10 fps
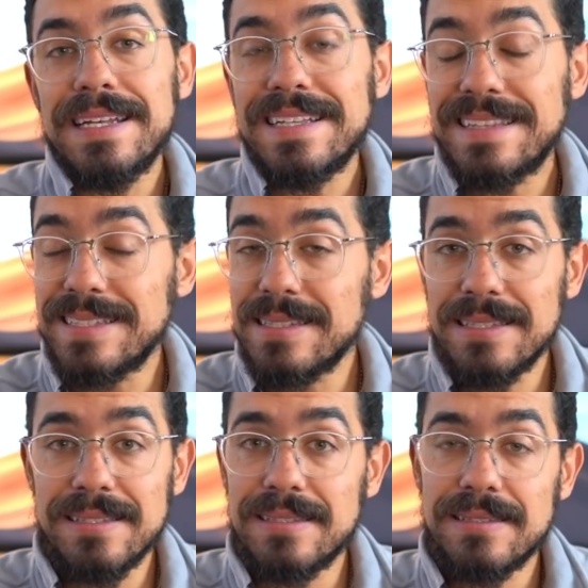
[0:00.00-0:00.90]
This
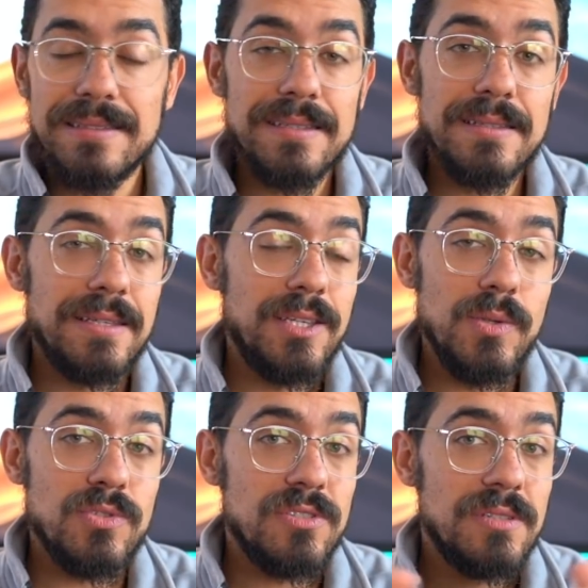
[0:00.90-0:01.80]
is
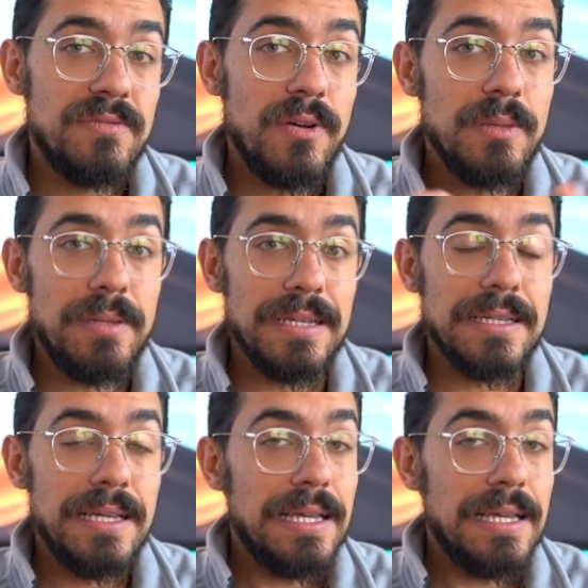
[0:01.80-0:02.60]
huge. This is very big.